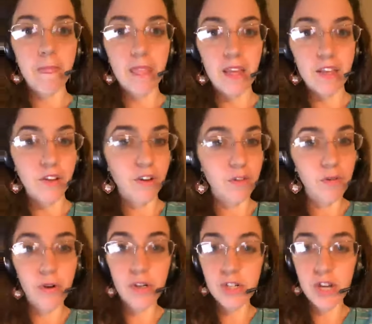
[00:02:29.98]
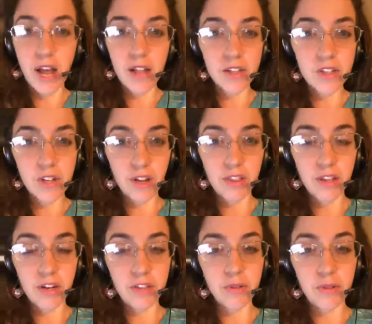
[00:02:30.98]
You can throw a challenge out
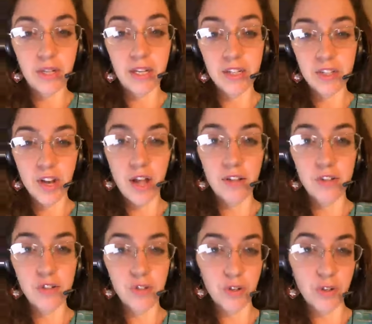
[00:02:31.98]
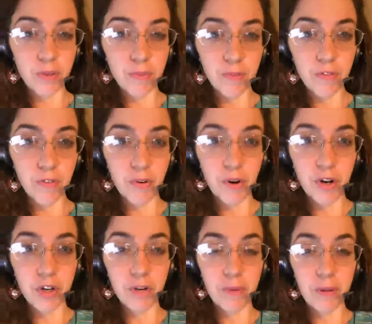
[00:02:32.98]
there, do like a challenge group for
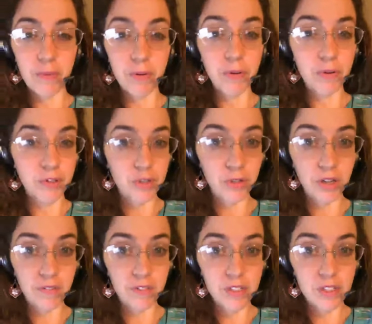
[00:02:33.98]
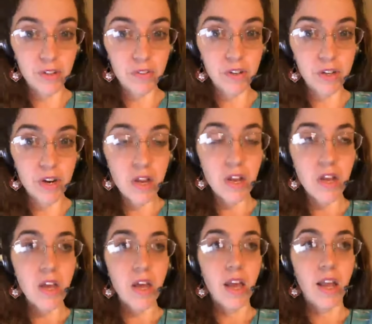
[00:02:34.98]
your people who are shooting for silver,
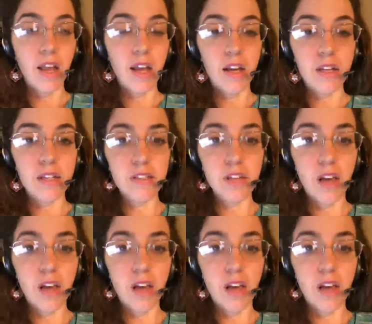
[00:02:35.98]
and